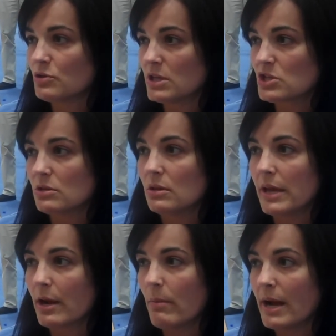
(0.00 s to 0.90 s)
traditional
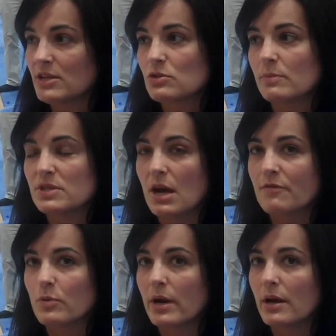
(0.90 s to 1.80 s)
LEGO Mindstorm
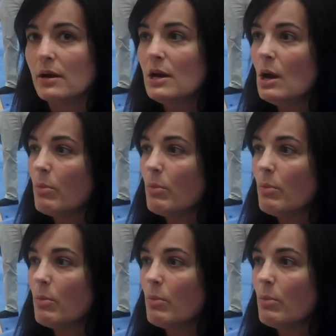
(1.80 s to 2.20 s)
software.